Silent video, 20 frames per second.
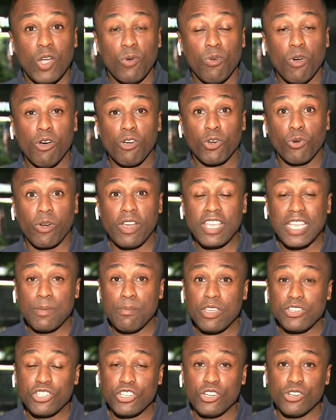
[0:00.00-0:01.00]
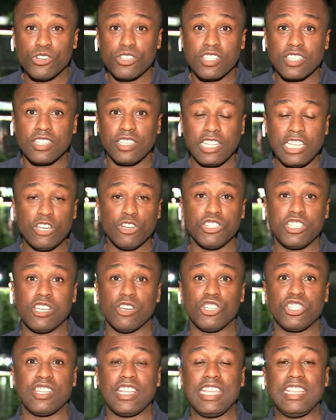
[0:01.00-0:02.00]
Well, Gray commissioners and leaders
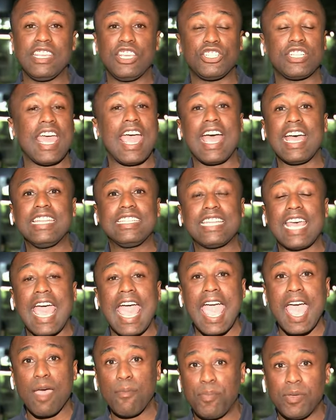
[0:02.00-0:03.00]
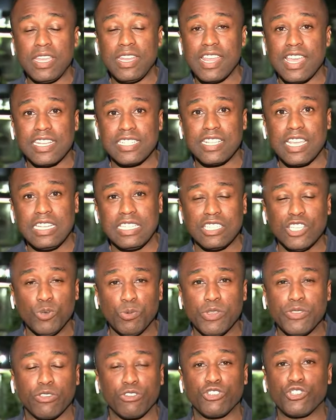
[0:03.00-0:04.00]
here say this had to happen as they
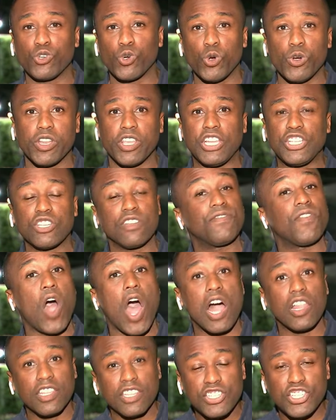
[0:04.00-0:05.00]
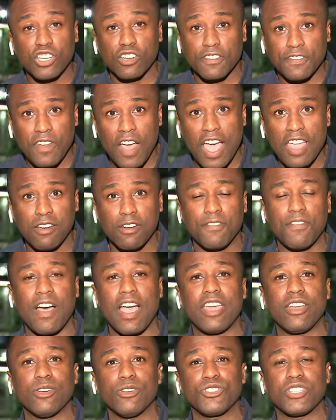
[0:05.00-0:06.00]
deal with a shortage of volunteer
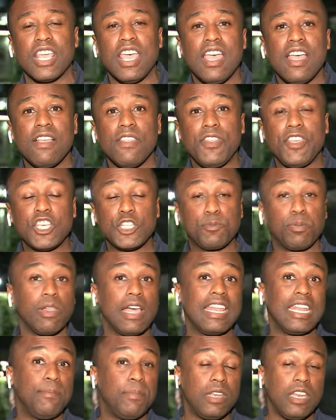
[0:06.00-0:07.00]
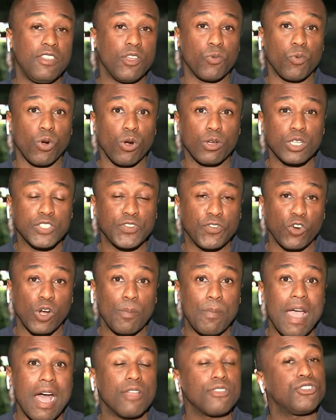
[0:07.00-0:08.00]
firefighters. This plan had been in the works for
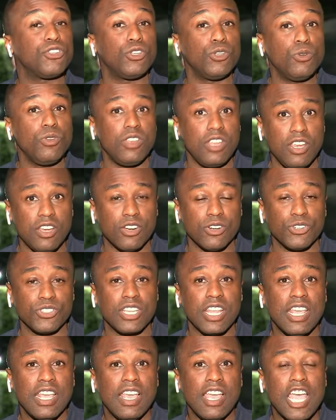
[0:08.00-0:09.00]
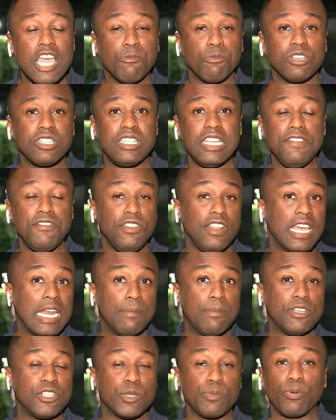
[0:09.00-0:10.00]
about two years and received
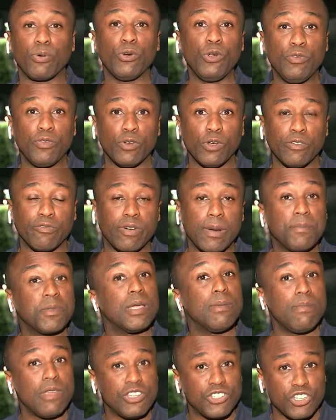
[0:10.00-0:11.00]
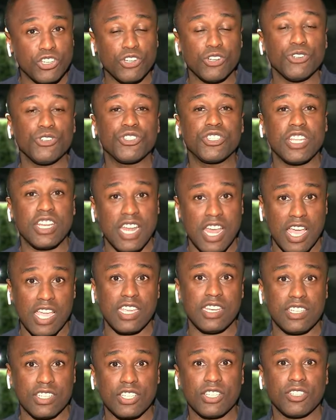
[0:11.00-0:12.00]
unanimous approval from commissioners
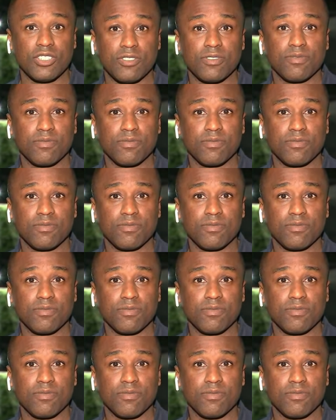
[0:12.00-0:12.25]
tonight.